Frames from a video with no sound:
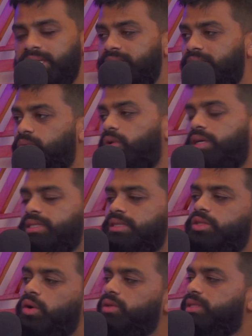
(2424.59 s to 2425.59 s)
mean, well, because
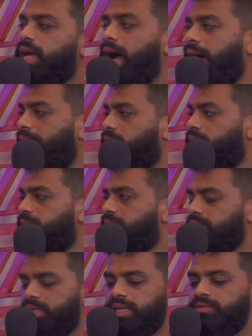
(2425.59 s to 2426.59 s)
the tolls in Iowa is
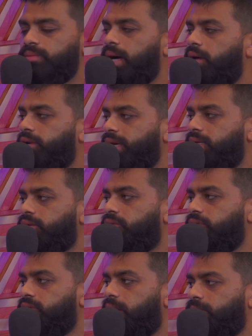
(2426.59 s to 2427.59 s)
like to get from Iowa to
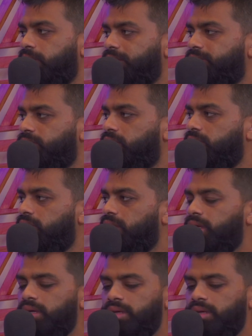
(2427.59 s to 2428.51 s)
Illinois, you gotta pay a toll.